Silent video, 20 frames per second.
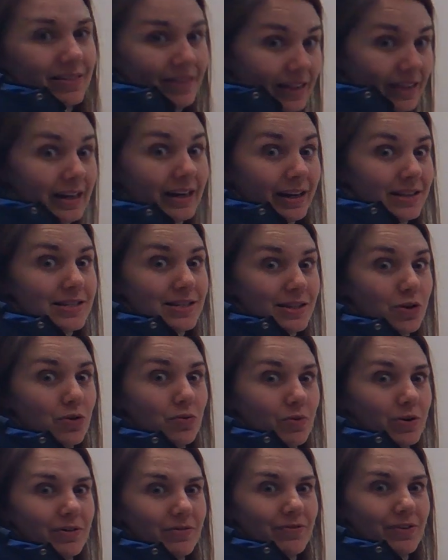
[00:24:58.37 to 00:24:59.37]
then it still
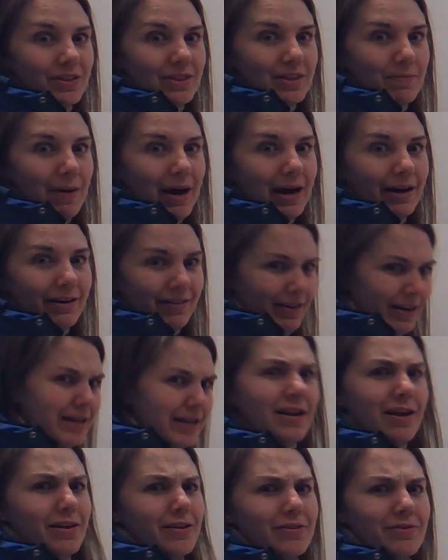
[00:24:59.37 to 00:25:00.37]
wouldn't fit the pattern
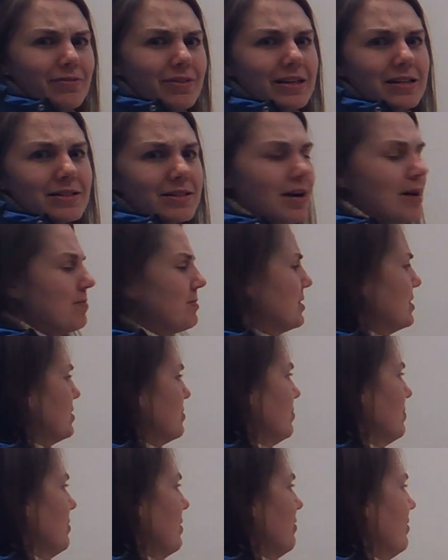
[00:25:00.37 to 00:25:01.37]
and none of these options
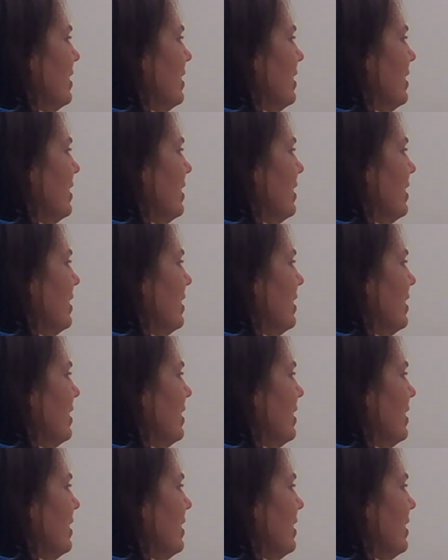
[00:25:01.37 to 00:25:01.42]
would be